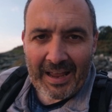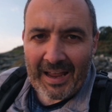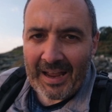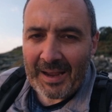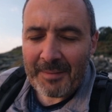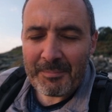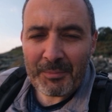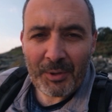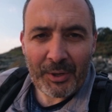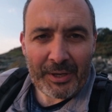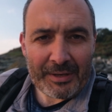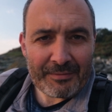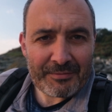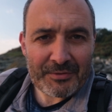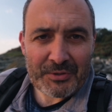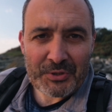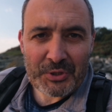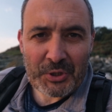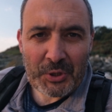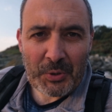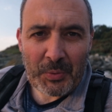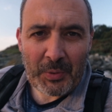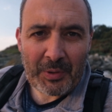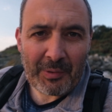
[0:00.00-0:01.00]
I'm not even
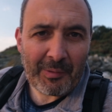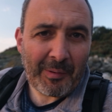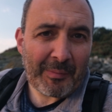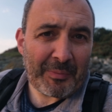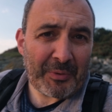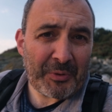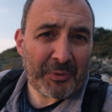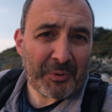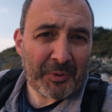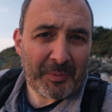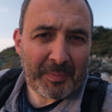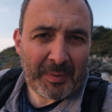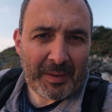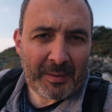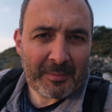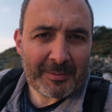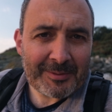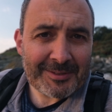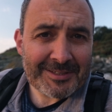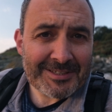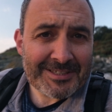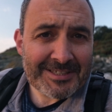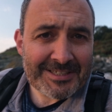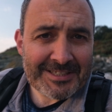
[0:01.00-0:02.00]
sure whether I'm going to be
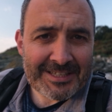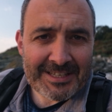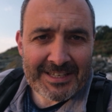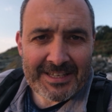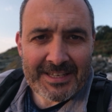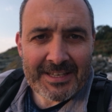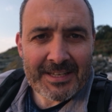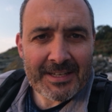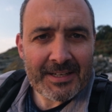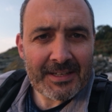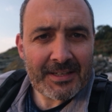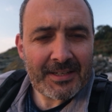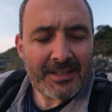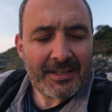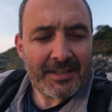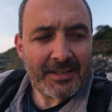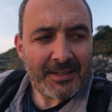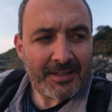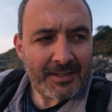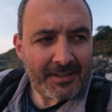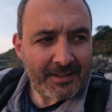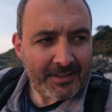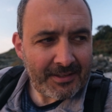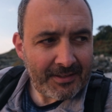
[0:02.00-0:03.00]
able to see
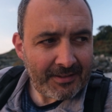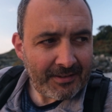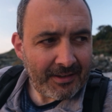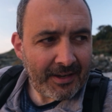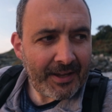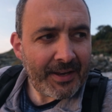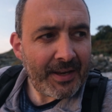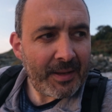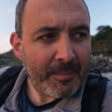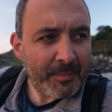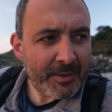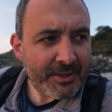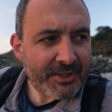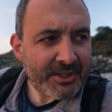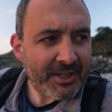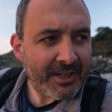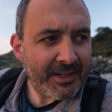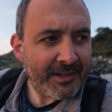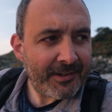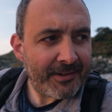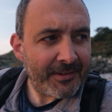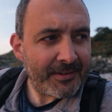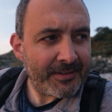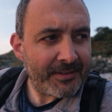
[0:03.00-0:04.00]
an image
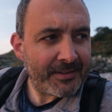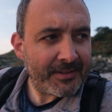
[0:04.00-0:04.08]
here,